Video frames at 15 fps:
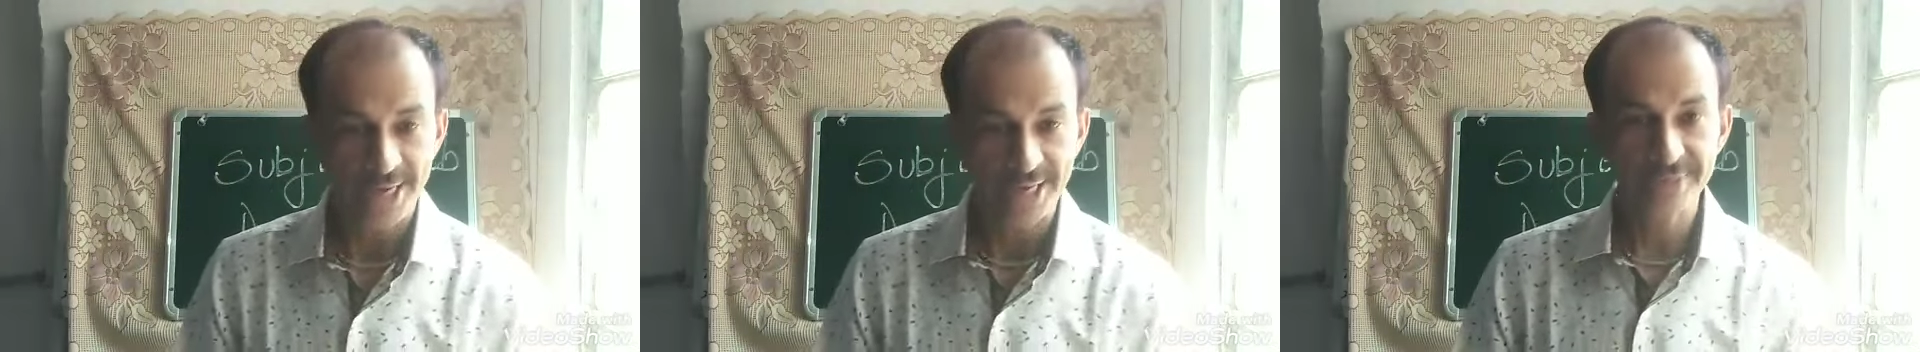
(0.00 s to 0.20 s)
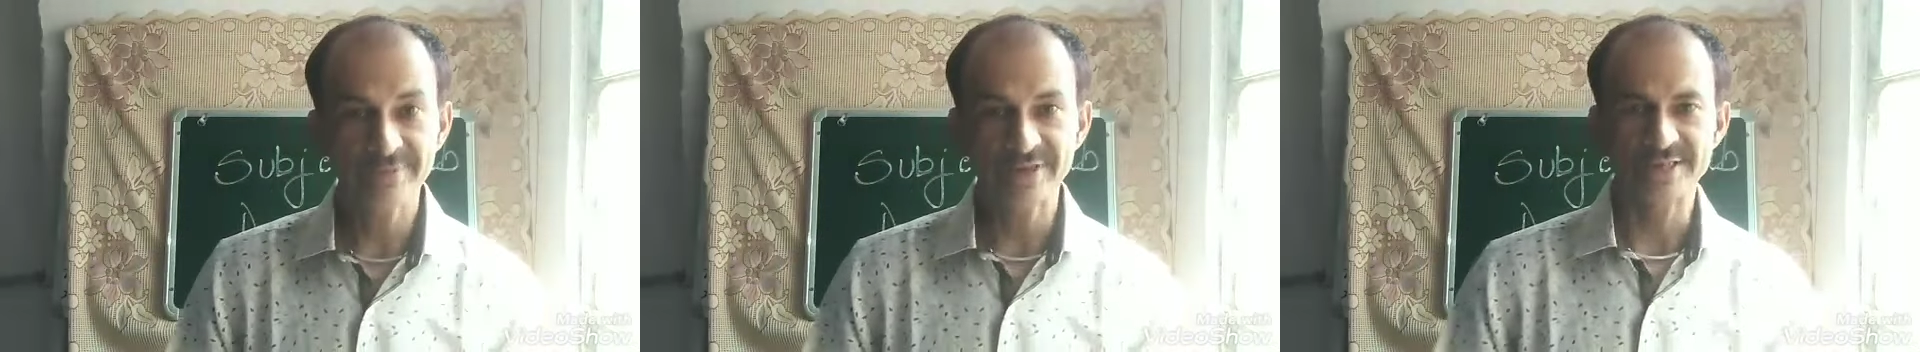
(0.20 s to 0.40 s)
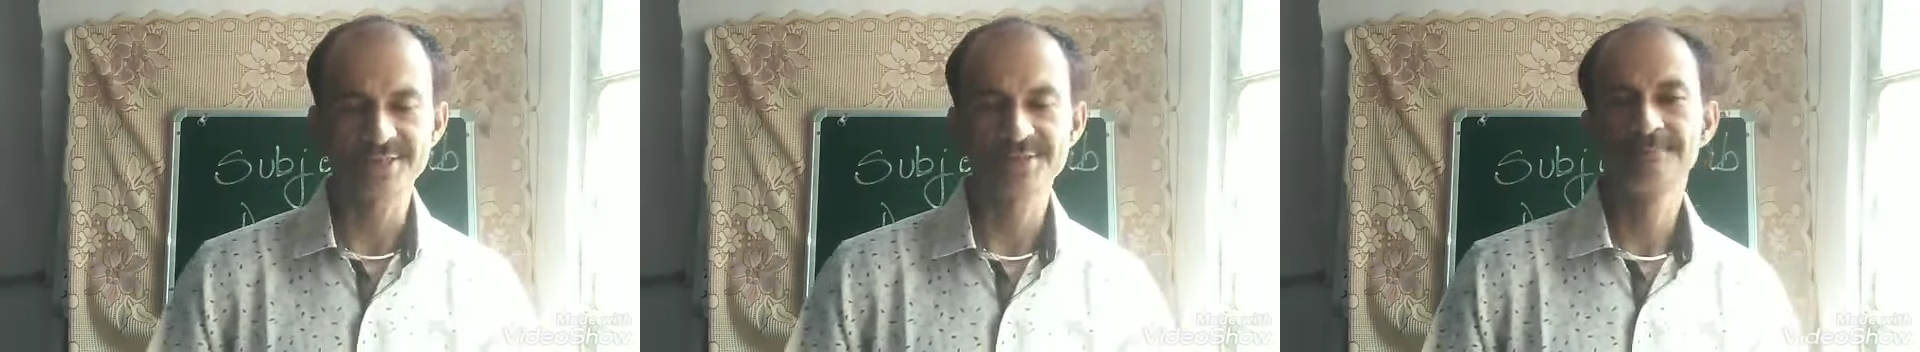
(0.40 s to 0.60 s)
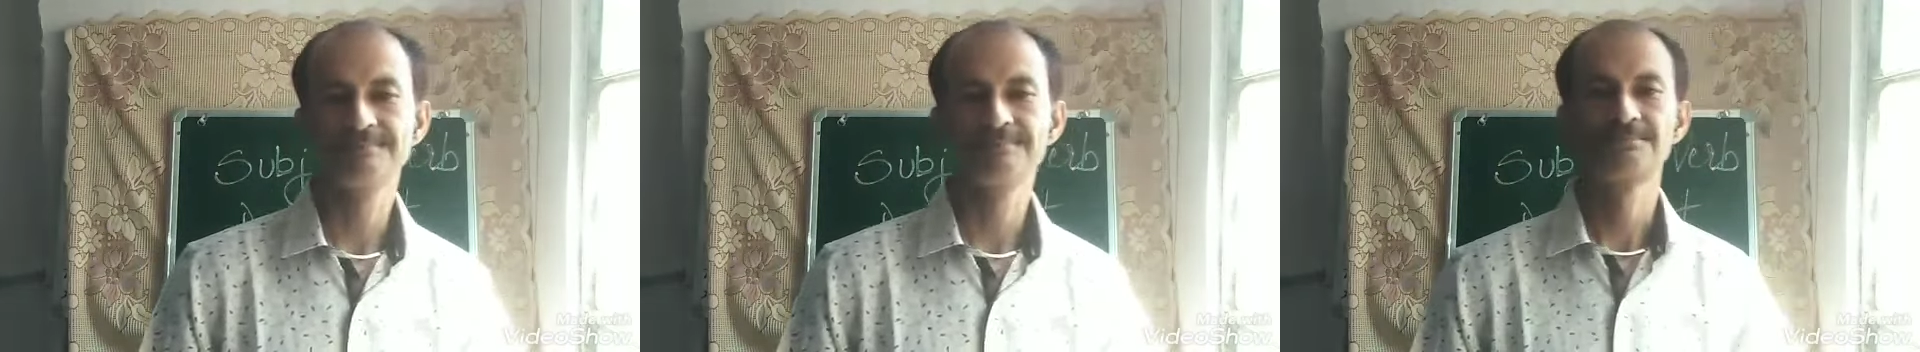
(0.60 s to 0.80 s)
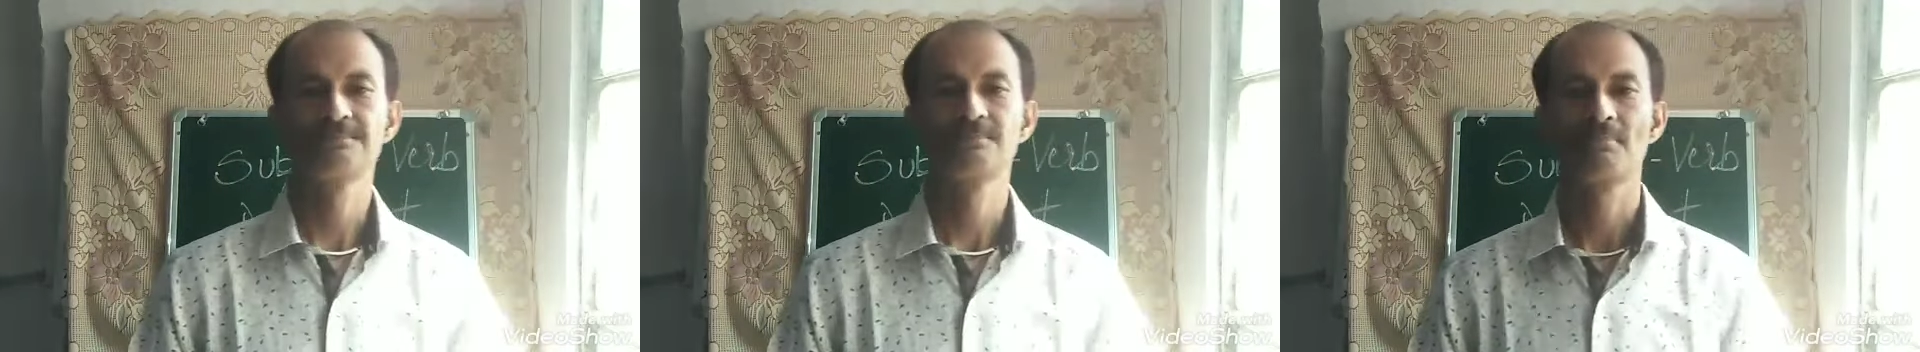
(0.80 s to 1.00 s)
Anyways,
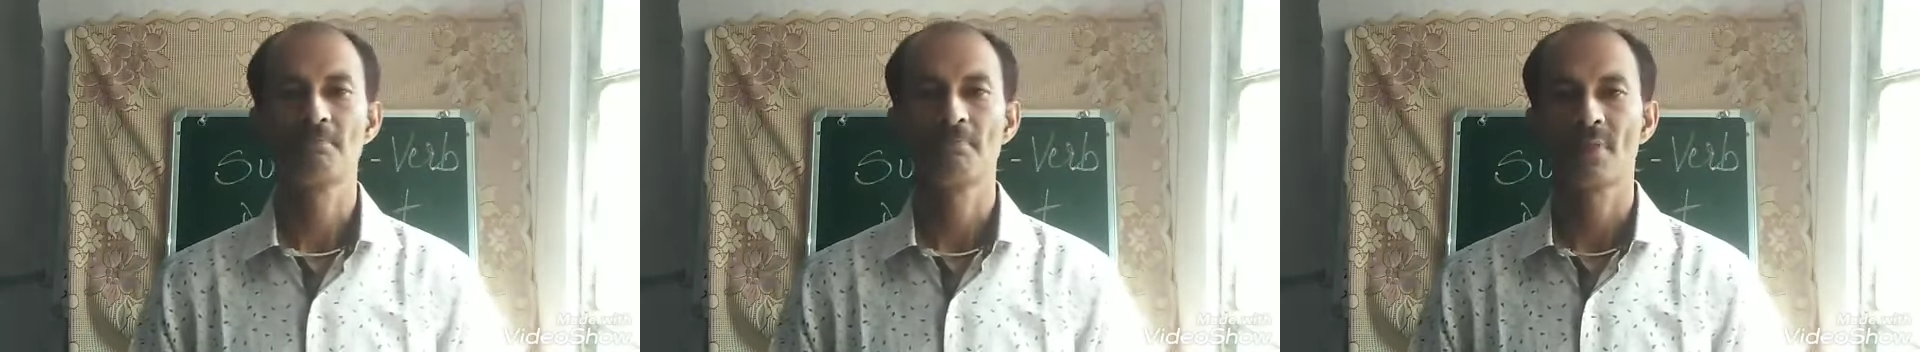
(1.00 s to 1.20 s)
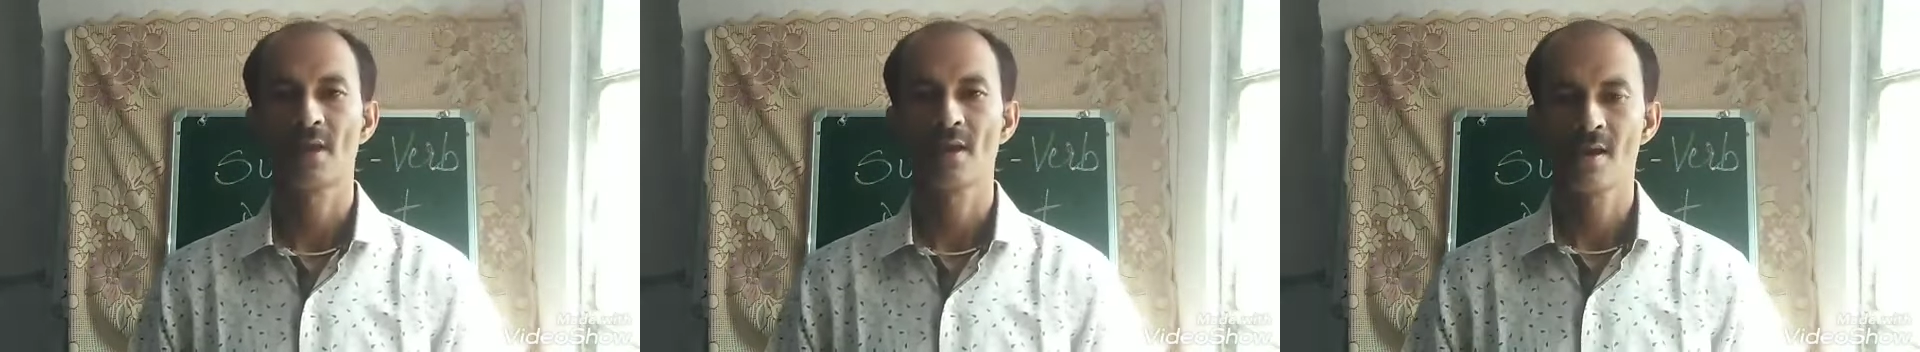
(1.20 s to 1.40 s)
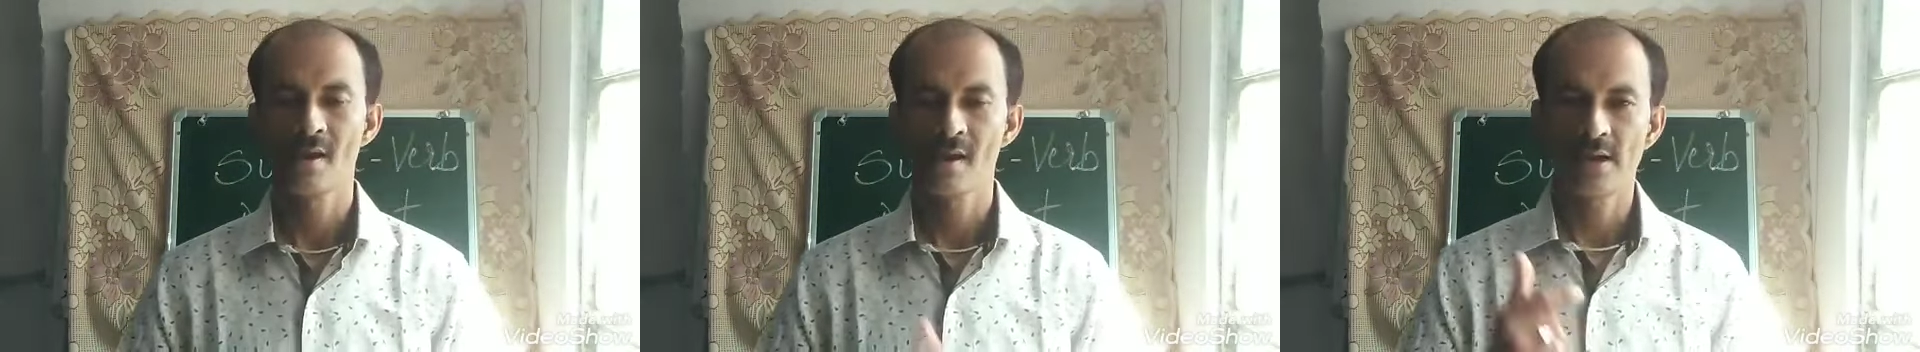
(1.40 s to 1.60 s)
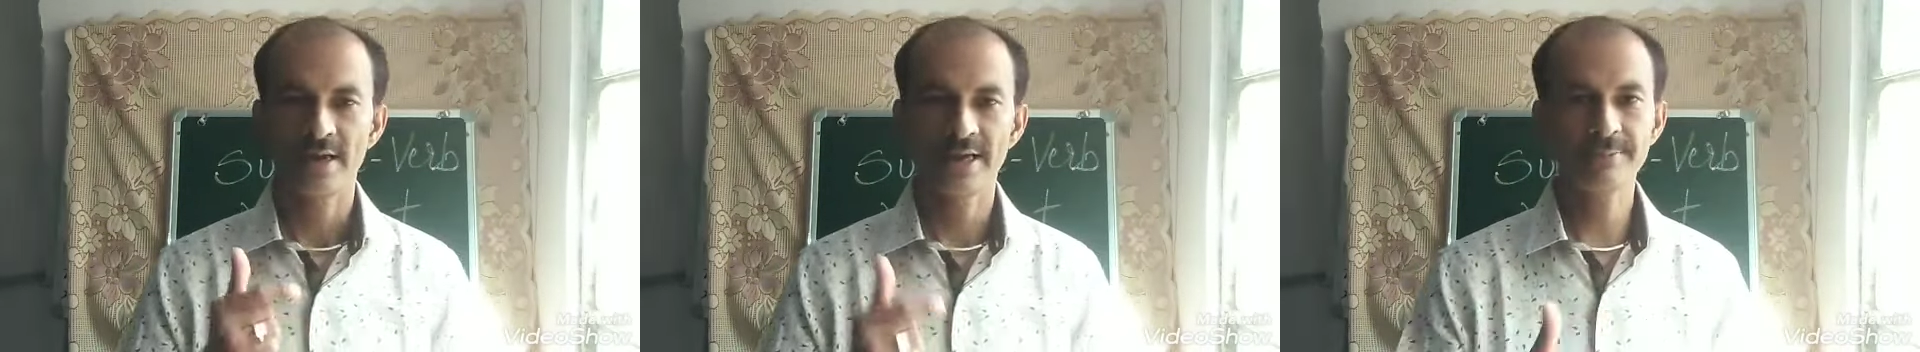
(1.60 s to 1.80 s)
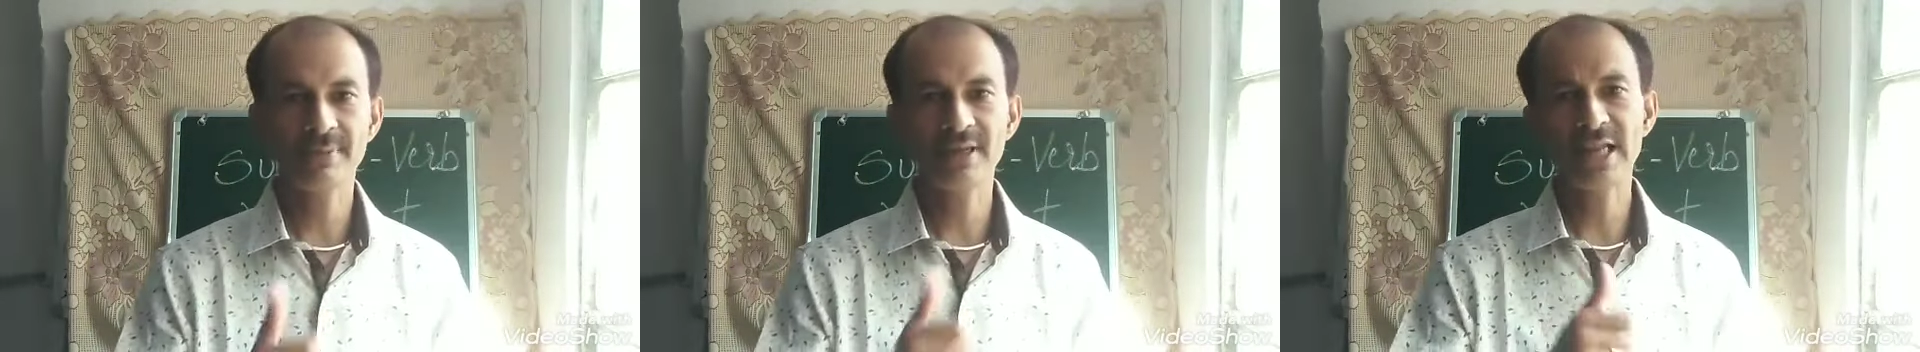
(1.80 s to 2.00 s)

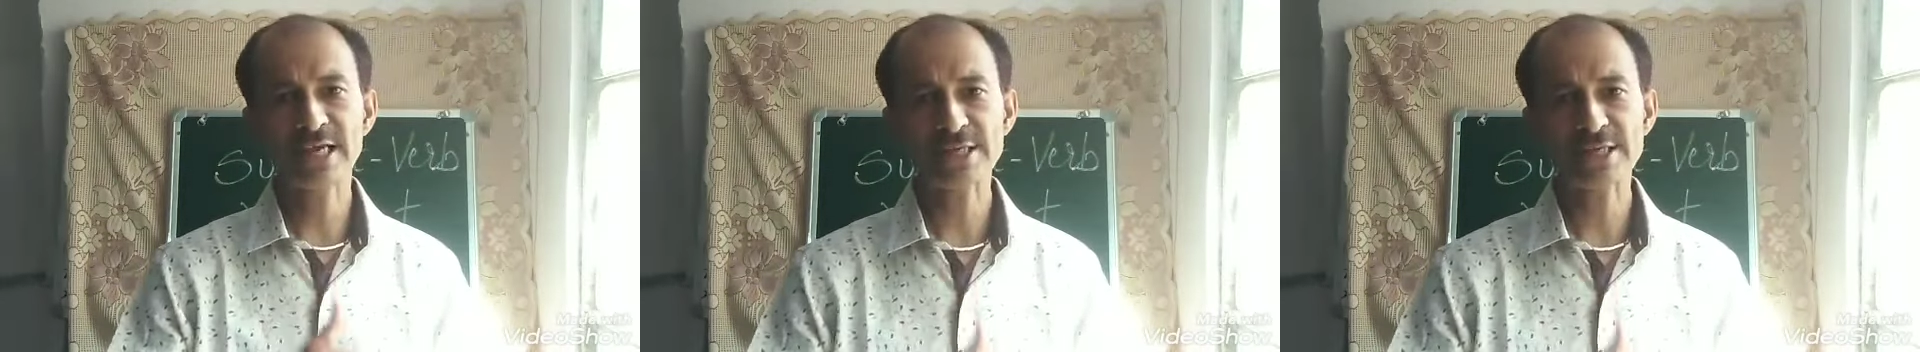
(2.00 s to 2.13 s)
in my